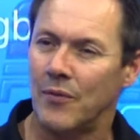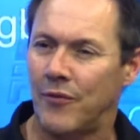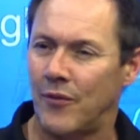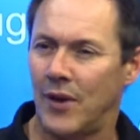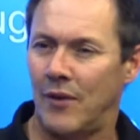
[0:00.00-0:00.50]
Well,
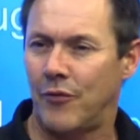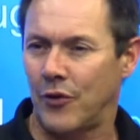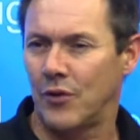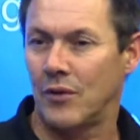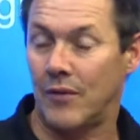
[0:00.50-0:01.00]
for
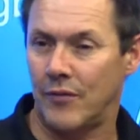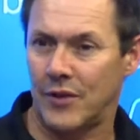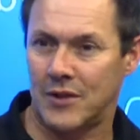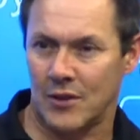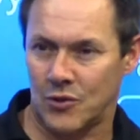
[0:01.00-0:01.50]
you,
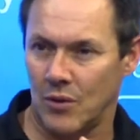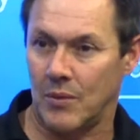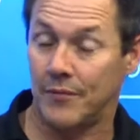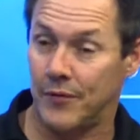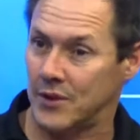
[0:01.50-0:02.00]
obviously, it's all
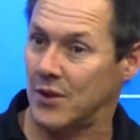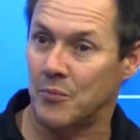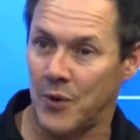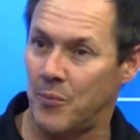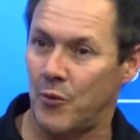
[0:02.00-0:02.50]
about physical
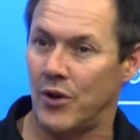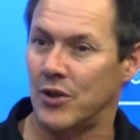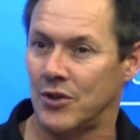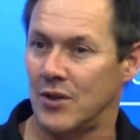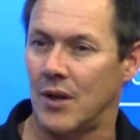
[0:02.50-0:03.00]

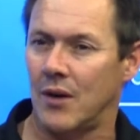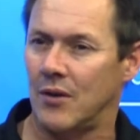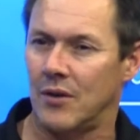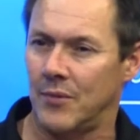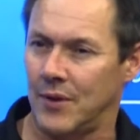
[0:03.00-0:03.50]
preparation
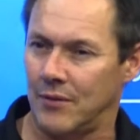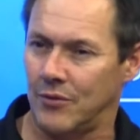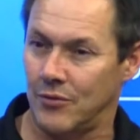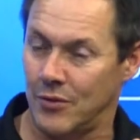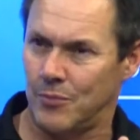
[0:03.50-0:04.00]
now. I mean,
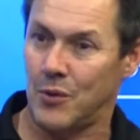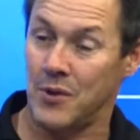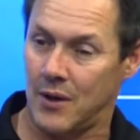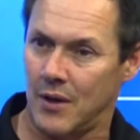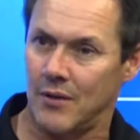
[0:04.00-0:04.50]
you're
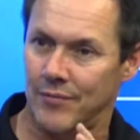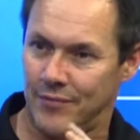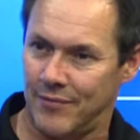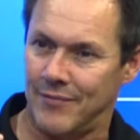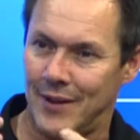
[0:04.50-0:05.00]
probably kind of
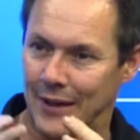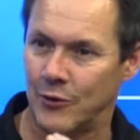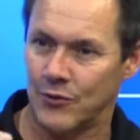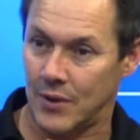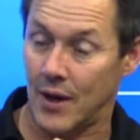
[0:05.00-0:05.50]
getting
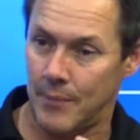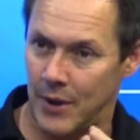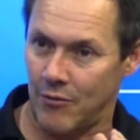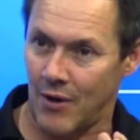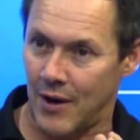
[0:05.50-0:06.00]
your
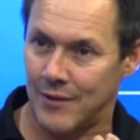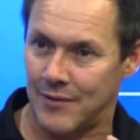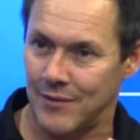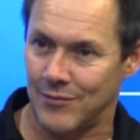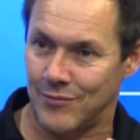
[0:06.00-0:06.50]
timing right
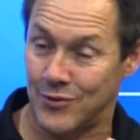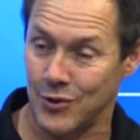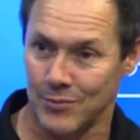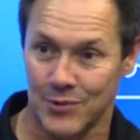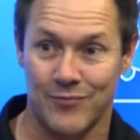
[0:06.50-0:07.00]
in
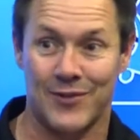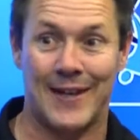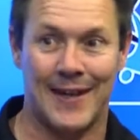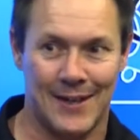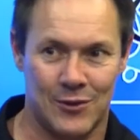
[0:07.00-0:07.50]
terms of
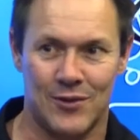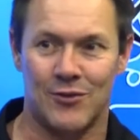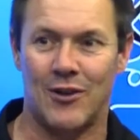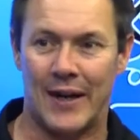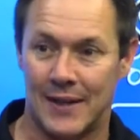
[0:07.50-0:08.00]
getting to the
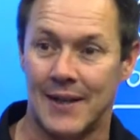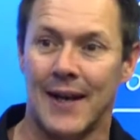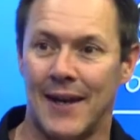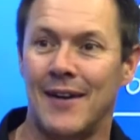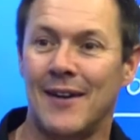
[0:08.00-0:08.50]
right
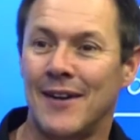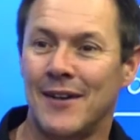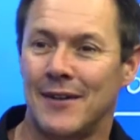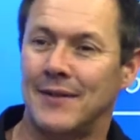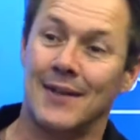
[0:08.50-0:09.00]
day.
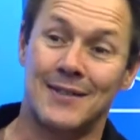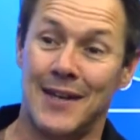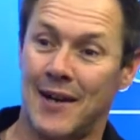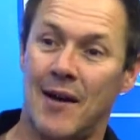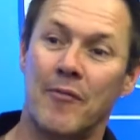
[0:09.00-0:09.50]
Does
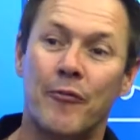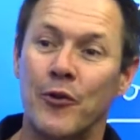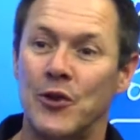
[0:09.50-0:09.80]
there come for